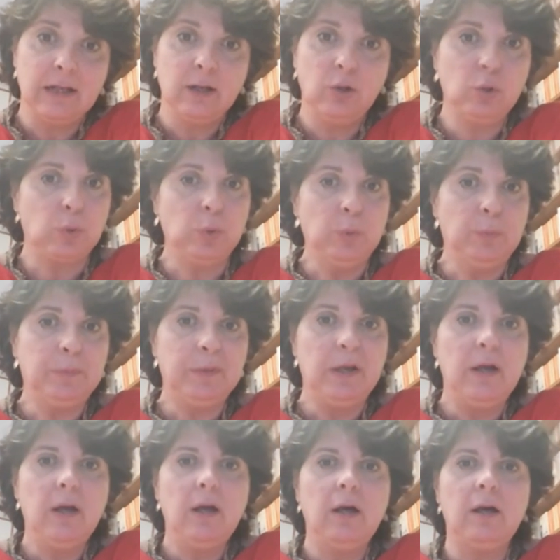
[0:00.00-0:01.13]
group
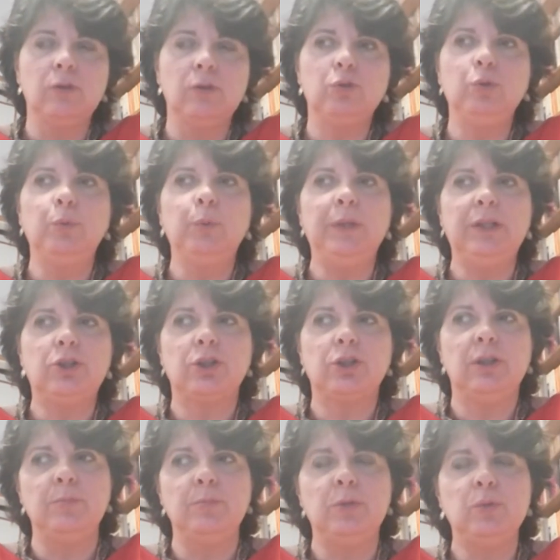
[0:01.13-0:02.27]
to which
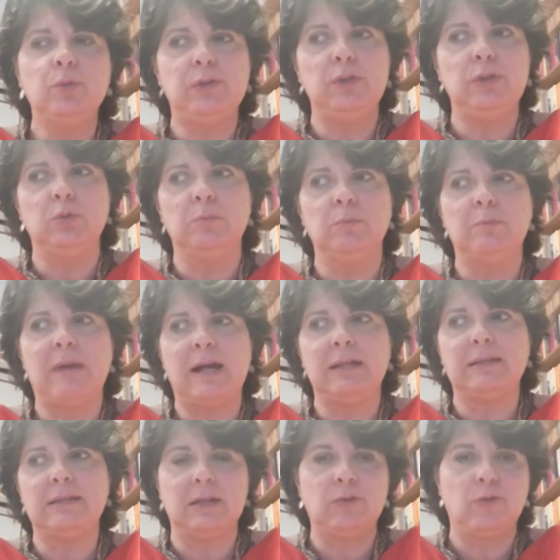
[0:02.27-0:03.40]
the museum
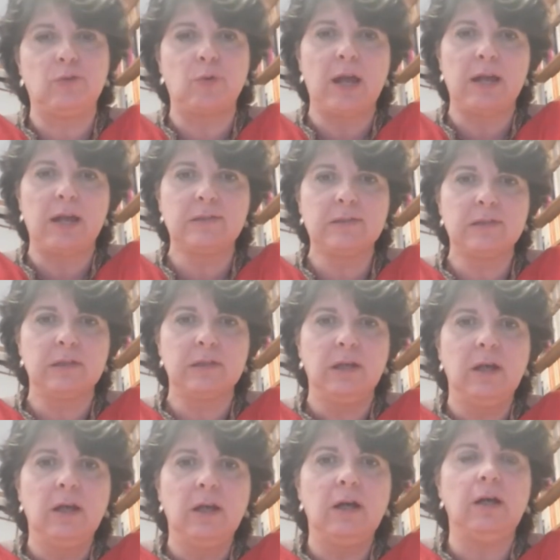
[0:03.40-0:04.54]
might address?
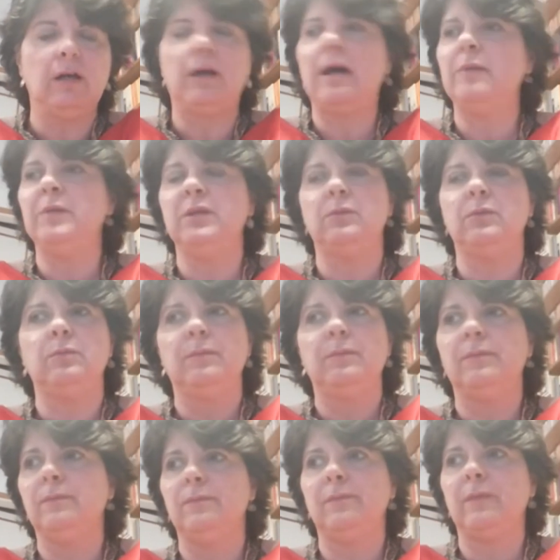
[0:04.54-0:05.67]
I mean,
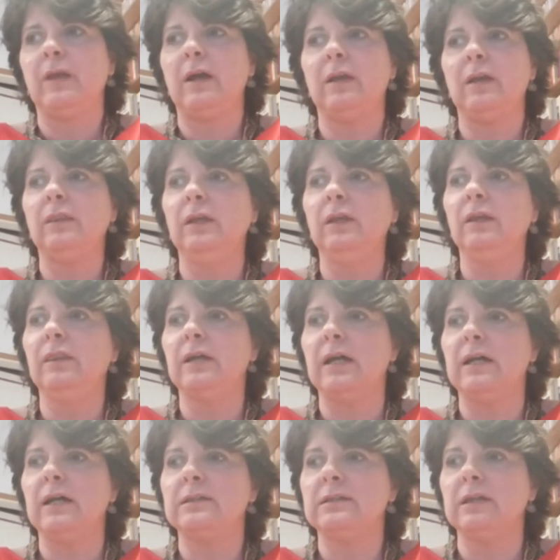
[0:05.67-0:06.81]
I think
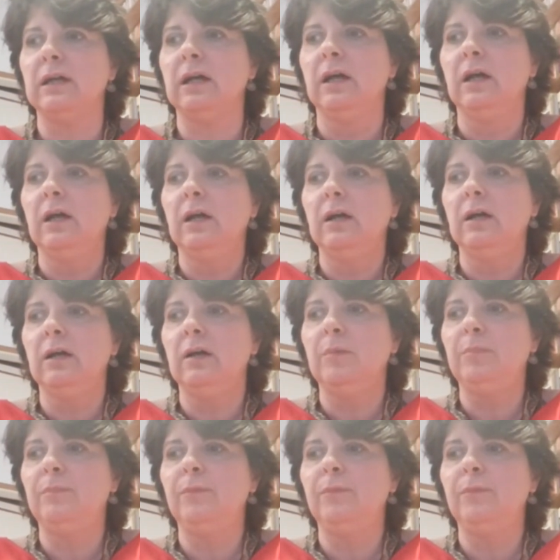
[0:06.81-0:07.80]
that the